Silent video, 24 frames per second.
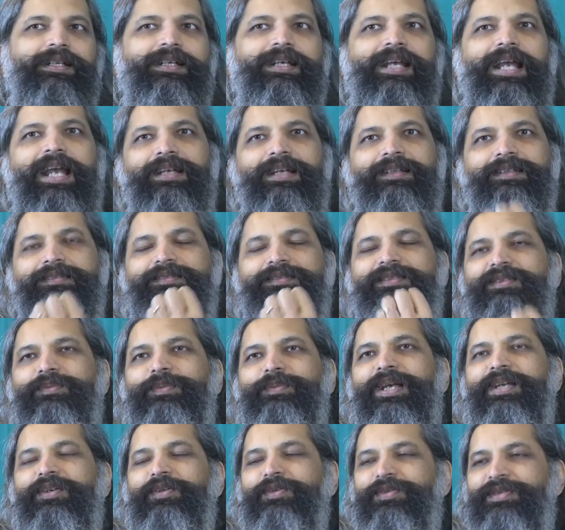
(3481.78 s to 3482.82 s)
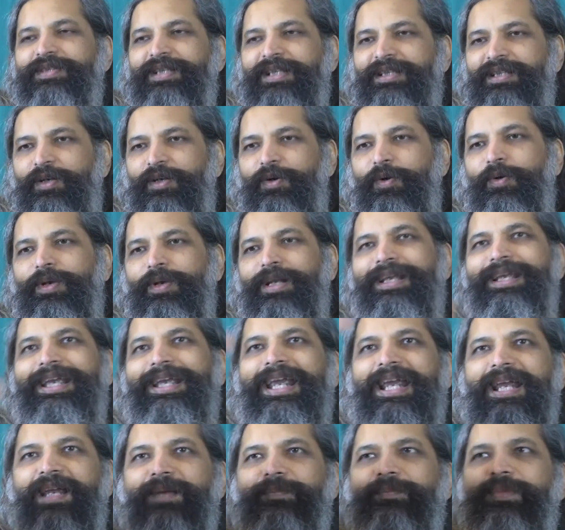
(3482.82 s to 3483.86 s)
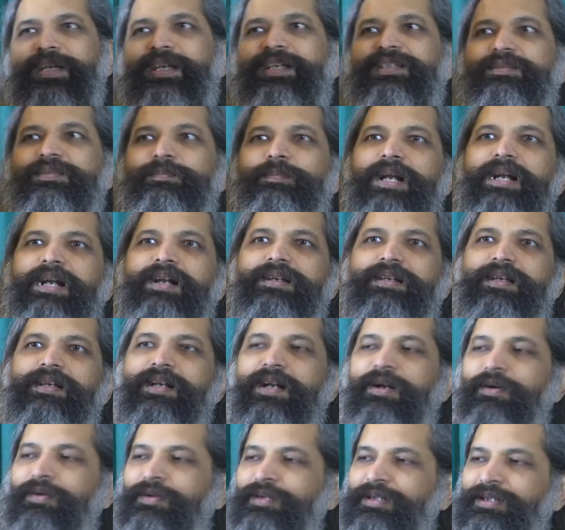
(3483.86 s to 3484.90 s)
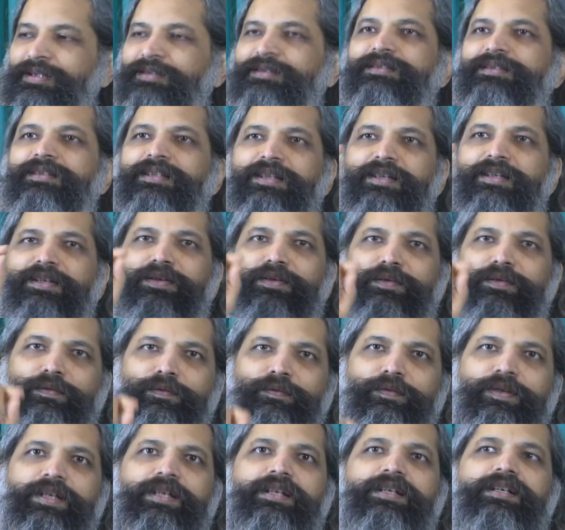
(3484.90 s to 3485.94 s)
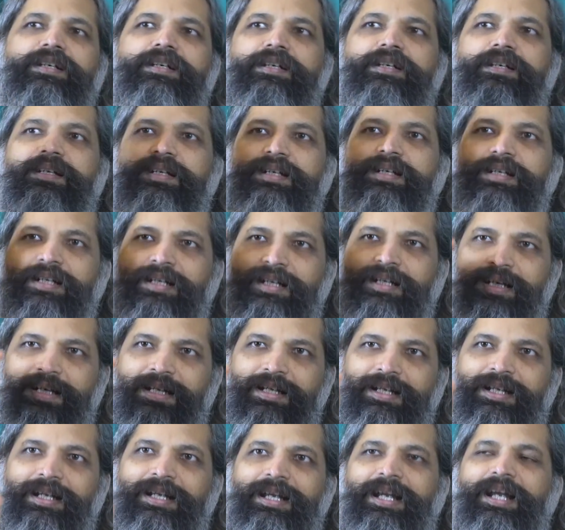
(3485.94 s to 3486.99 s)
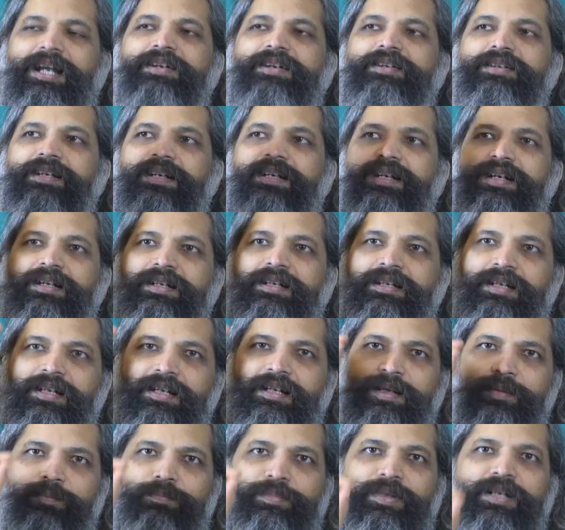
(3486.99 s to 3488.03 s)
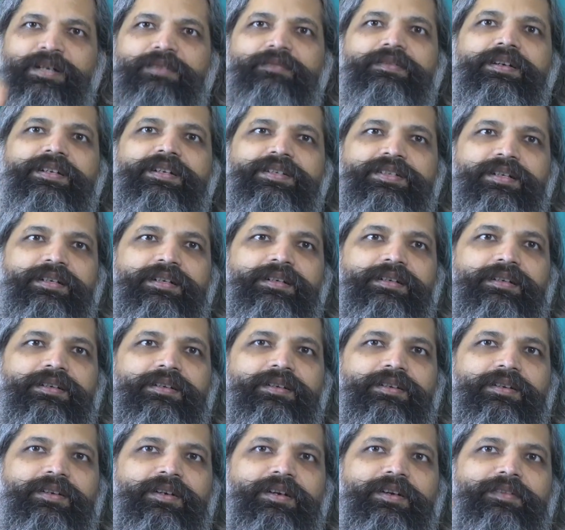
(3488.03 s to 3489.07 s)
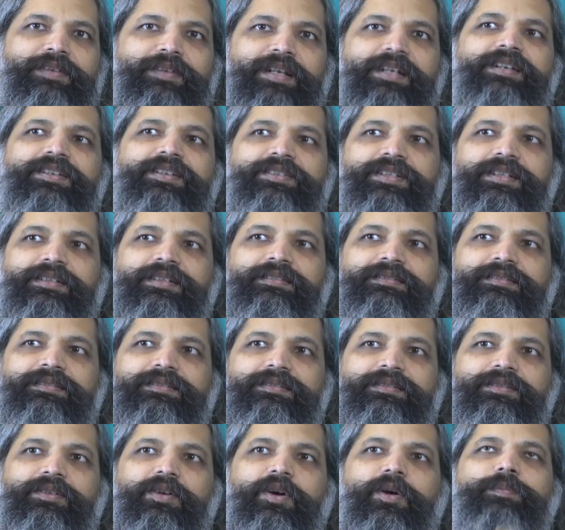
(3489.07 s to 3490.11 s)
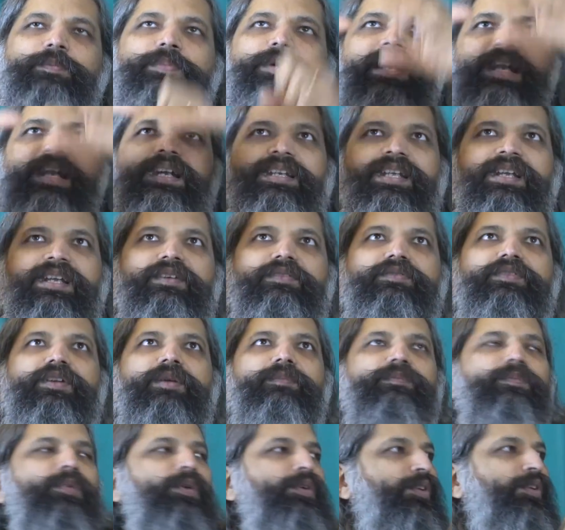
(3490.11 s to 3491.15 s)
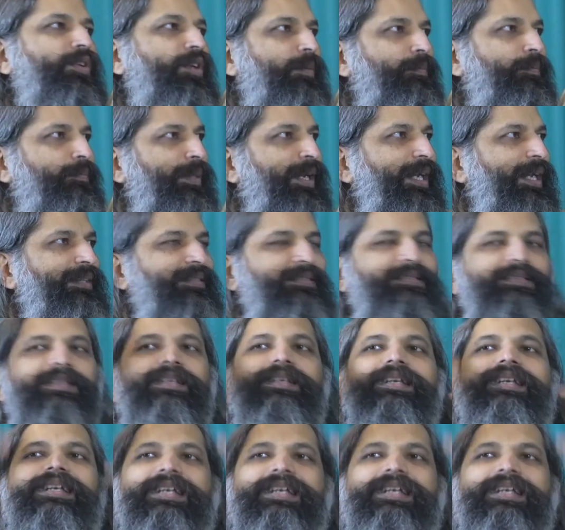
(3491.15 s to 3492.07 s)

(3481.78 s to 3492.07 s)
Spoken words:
And this is where you see the whole game is built around this fear, hatred, perversion of energies operating from more complex